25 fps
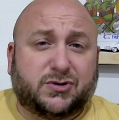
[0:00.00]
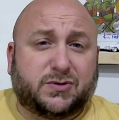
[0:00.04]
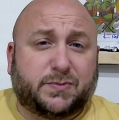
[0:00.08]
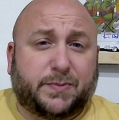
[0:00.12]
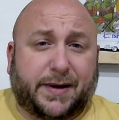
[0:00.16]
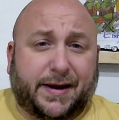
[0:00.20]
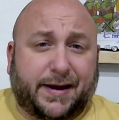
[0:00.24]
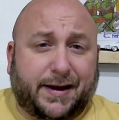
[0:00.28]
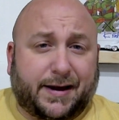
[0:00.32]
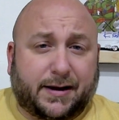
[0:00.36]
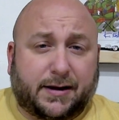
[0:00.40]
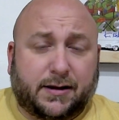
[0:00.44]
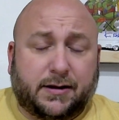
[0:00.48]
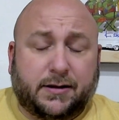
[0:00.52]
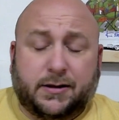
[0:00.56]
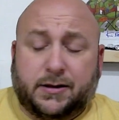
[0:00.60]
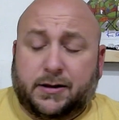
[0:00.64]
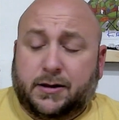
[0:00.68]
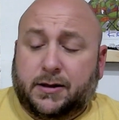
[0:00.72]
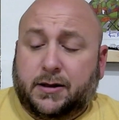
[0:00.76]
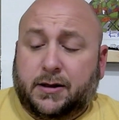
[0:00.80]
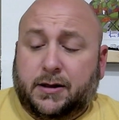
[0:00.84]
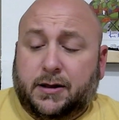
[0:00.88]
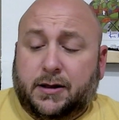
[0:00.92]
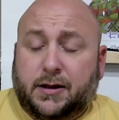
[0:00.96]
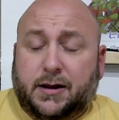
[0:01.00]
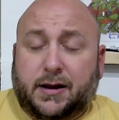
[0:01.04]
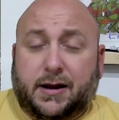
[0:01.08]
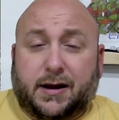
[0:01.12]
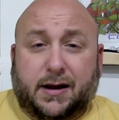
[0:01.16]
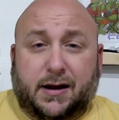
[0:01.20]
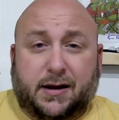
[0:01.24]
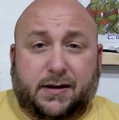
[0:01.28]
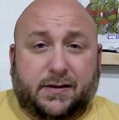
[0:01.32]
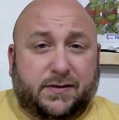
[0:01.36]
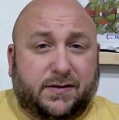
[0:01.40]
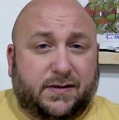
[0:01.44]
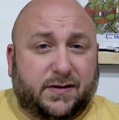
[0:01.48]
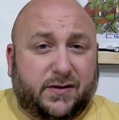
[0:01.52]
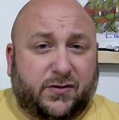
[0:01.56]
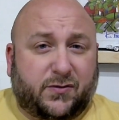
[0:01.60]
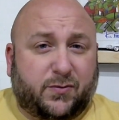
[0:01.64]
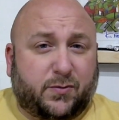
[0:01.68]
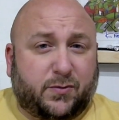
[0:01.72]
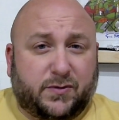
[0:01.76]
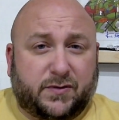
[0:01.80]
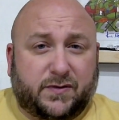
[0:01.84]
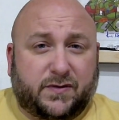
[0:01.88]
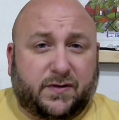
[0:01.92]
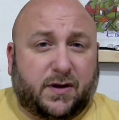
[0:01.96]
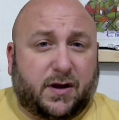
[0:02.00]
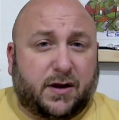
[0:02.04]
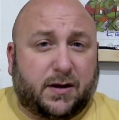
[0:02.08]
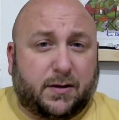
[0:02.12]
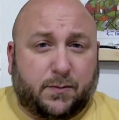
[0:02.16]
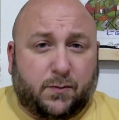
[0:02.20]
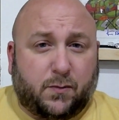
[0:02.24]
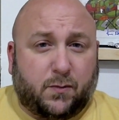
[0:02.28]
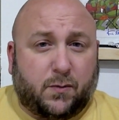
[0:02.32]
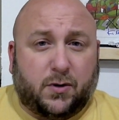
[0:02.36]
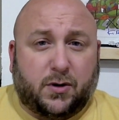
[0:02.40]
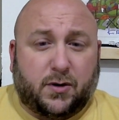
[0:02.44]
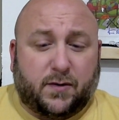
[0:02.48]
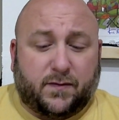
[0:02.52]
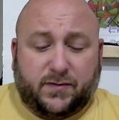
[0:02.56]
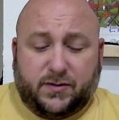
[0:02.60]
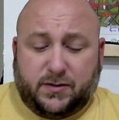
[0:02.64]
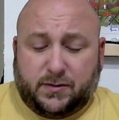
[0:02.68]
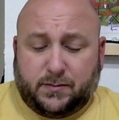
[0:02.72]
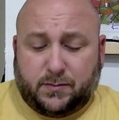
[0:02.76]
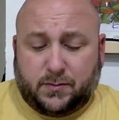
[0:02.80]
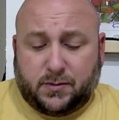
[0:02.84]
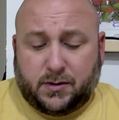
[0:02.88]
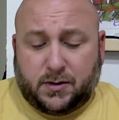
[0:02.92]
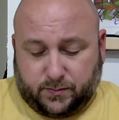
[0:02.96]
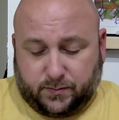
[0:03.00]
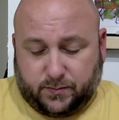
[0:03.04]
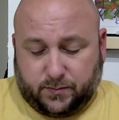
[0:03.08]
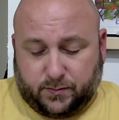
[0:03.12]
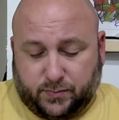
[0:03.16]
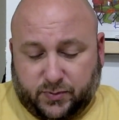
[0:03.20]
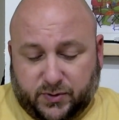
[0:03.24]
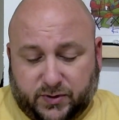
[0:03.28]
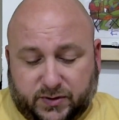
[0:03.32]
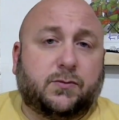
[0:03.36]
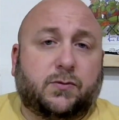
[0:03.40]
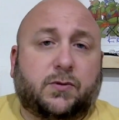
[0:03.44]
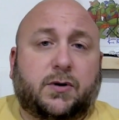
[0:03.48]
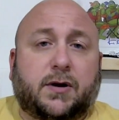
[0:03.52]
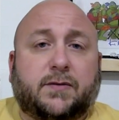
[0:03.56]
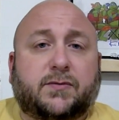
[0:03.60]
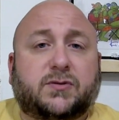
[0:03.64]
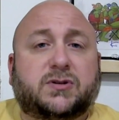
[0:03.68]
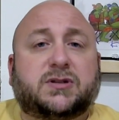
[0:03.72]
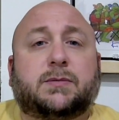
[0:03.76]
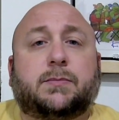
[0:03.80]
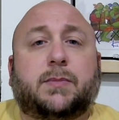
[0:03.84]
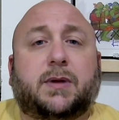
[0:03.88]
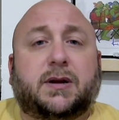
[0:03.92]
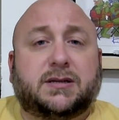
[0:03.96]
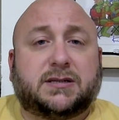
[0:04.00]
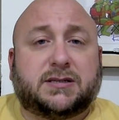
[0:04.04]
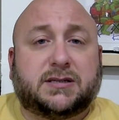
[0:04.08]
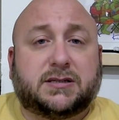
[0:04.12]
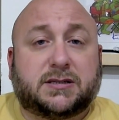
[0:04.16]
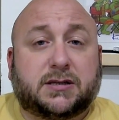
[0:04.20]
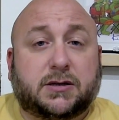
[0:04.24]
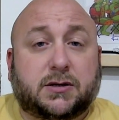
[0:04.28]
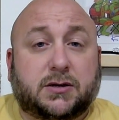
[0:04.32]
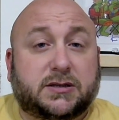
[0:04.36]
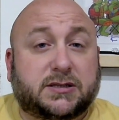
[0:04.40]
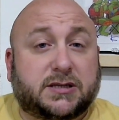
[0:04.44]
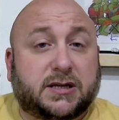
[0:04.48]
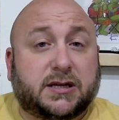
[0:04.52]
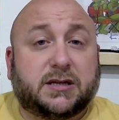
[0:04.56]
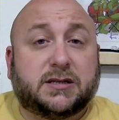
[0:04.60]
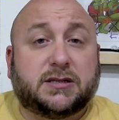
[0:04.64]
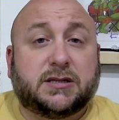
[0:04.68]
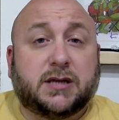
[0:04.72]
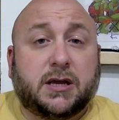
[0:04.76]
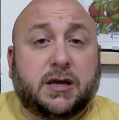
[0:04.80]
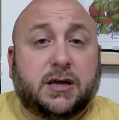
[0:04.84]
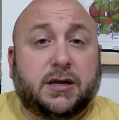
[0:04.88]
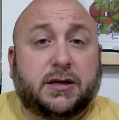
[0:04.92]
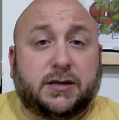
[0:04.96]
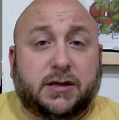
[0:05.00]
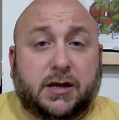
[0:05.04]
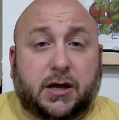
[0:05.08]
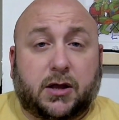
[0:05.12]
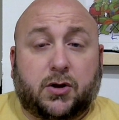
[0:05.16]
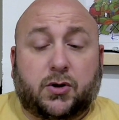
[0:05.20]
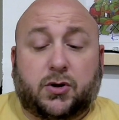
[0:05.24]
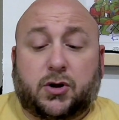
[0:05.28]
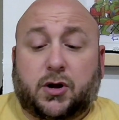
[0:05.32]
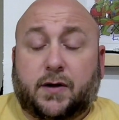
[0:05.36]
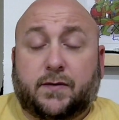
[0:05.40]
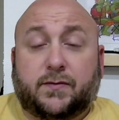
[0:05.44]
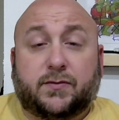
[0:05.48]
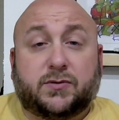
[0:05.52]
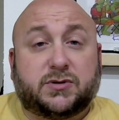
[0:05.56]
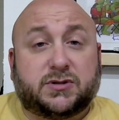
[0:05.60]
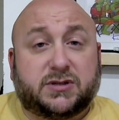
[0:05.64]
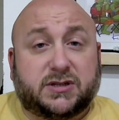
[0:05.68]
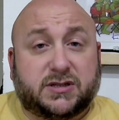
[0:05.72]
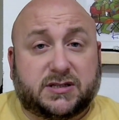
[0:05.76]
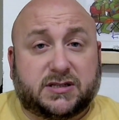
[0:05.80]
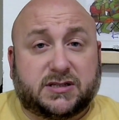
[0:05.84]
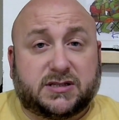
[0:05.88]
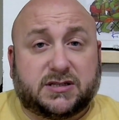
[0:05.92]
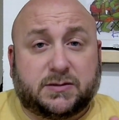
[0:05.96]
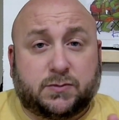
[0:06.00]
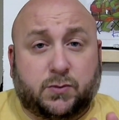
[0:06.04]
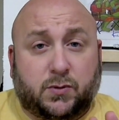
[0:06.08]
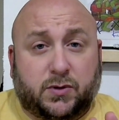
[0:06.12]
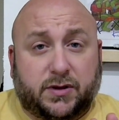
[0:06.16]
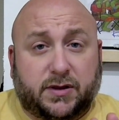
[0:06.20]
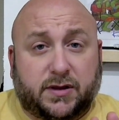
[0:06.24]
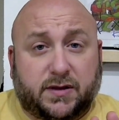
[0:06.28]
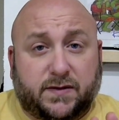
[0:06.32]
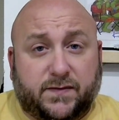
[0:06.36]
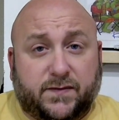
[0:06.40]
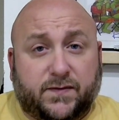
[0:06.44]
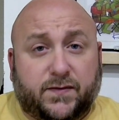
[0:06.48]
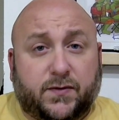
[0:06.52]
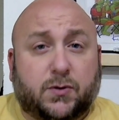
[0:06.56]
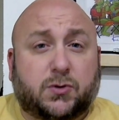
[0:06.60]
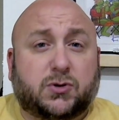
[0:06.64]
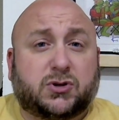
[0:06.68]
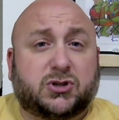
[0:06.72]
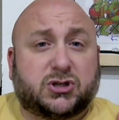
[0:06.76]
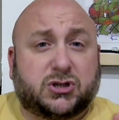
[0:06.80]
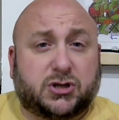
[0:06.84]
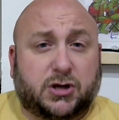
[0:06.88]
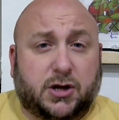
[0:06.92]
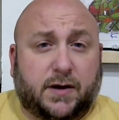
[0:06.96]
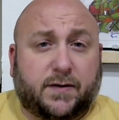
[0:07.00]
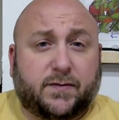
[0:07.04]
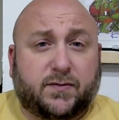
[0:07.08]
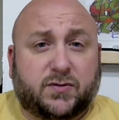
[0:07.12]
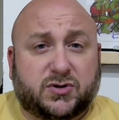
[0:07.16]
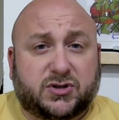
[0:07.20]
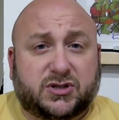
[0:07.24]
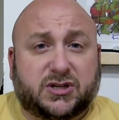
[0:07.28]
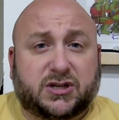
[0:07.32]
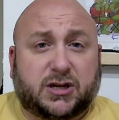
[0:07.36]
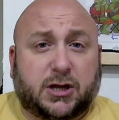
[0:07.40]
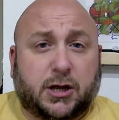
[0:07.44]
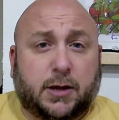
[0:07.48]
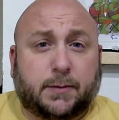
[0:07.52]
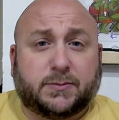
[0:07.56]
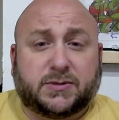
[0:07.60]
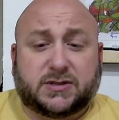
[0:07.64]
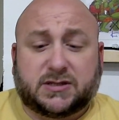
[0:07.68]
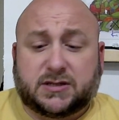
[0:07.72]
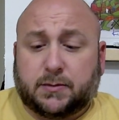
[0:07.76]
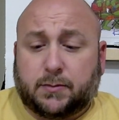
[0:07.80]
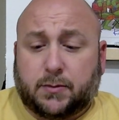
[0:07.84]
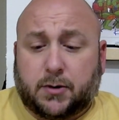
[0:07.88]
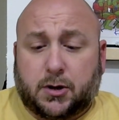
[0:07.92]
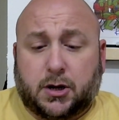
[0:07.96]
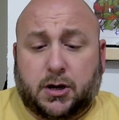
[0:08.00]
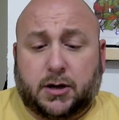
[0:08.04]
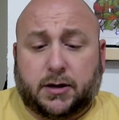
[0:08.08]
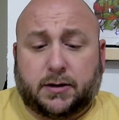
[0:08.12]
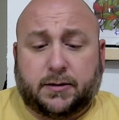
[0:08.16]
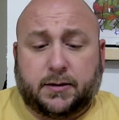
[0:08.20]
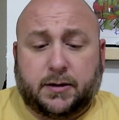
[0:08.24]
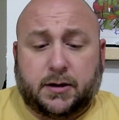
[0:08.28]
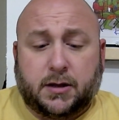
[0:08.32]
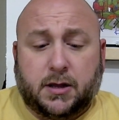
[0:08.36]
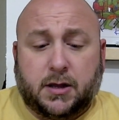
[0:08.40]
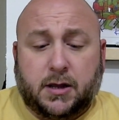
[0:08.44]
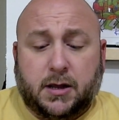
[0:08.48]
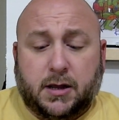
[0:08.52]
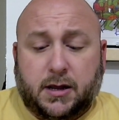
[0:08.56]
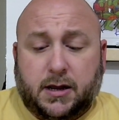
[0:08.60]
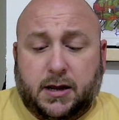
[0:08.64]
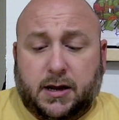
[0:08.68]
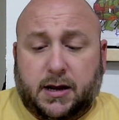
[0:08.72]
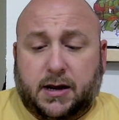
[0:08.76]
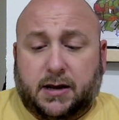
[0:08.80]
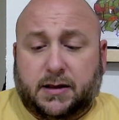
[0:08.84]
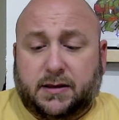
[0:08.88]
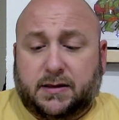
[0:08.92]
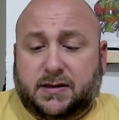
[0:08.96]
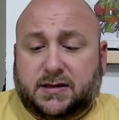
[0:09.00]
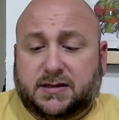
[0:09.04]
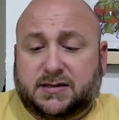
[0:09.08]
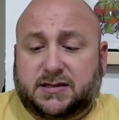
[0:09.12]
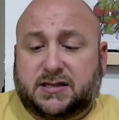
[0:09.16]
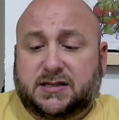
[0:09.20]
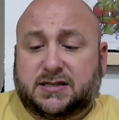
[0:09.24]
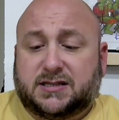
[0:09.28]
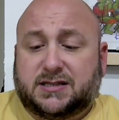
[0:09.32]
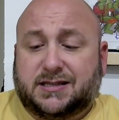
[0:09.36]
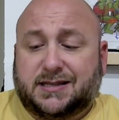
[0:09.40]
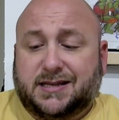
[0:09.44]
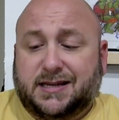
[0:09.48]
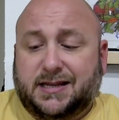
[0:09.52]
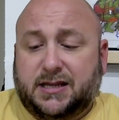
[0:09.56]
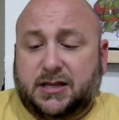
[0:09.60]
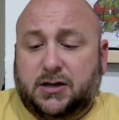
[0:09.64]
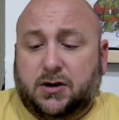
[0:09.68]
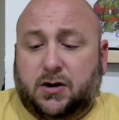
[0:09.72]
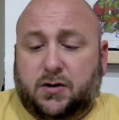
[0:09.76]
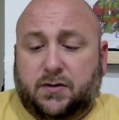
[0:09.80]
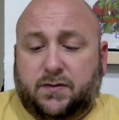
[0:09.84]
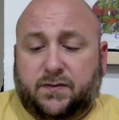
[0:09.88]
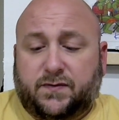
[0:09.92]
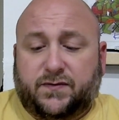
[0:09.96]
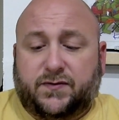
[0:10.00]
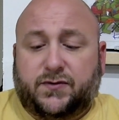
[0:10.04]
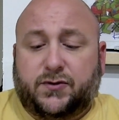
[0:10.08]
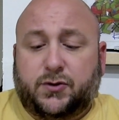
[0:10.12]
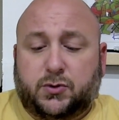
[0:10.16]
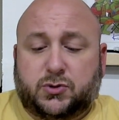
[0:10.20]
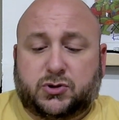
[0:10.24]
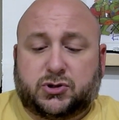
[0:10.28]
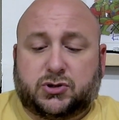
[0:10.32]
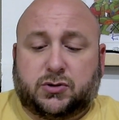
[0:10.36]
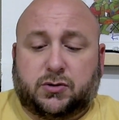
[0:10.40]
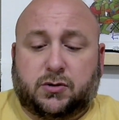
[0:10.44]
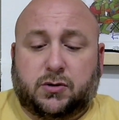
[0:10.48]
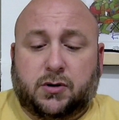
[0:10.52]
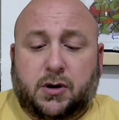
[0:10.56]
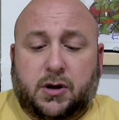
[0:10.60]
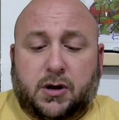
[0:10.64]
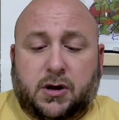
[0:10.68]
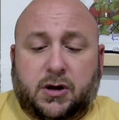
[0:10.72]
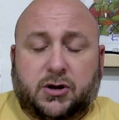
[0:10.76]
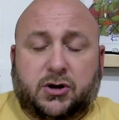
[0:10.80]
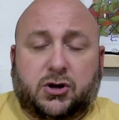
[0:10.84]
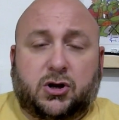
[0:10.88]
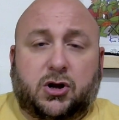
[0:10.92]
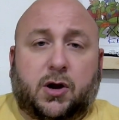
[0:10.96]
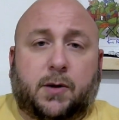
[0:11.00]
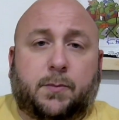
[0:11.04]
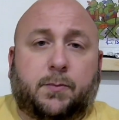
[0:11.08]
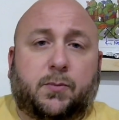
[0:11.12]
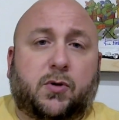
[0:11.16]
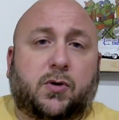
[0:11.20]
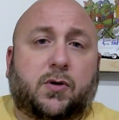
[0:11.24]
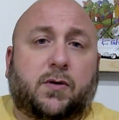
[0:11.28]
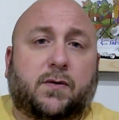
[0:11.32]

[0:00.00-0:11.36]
back. And this was like one of them. But whenever somebody sits there and says yellow covers, this is one of the first covers that comes to mind. And this is Neon Future number